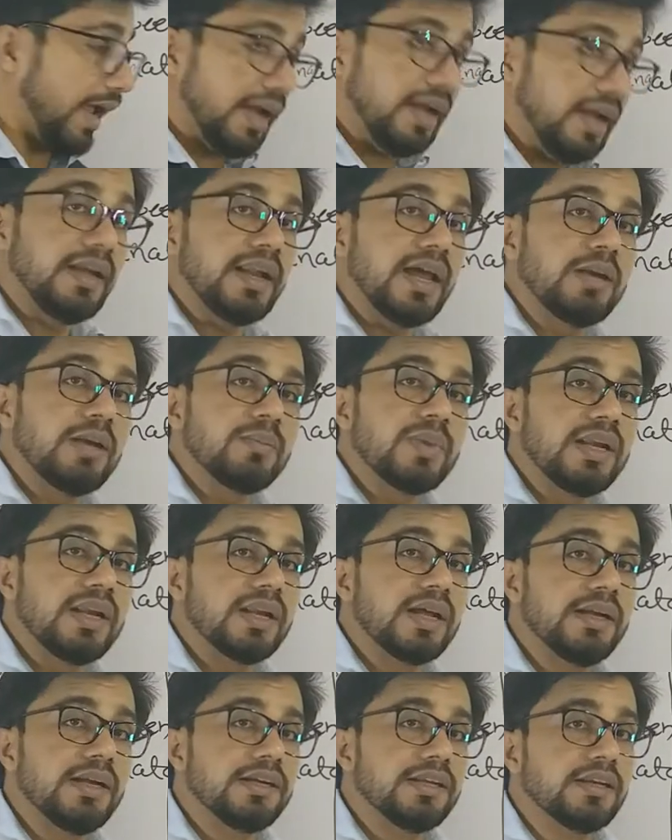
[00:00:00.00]
and 9
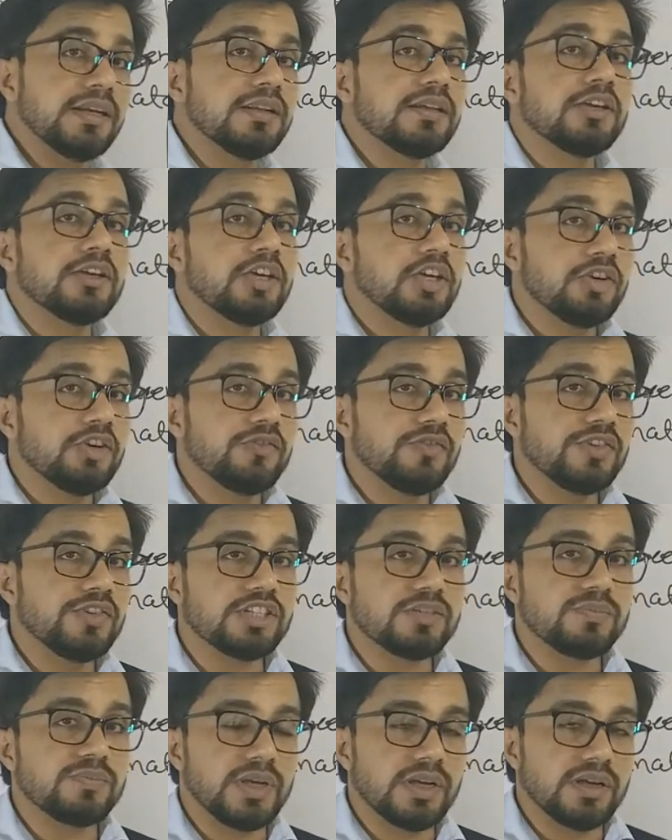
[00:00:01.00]
by 19
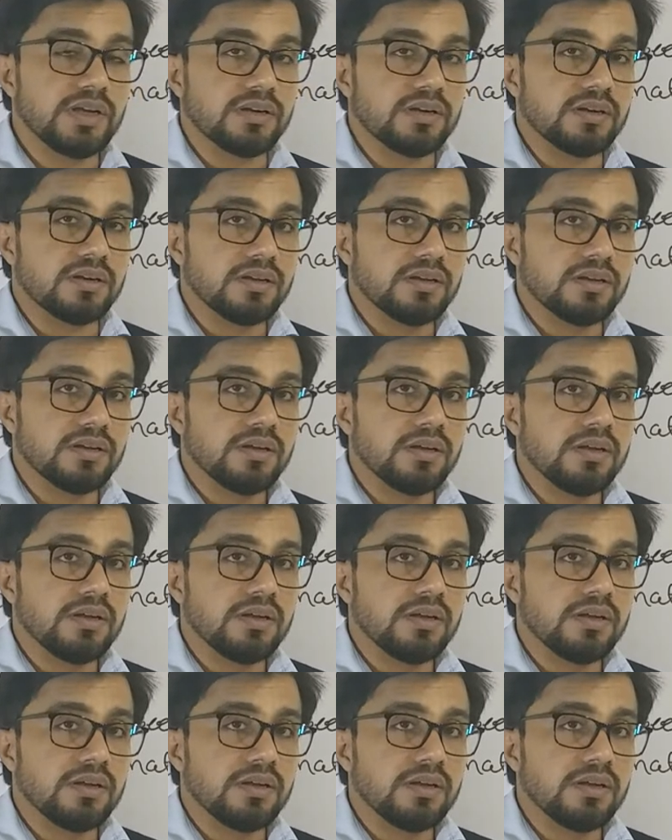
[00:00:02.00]
which is bigger.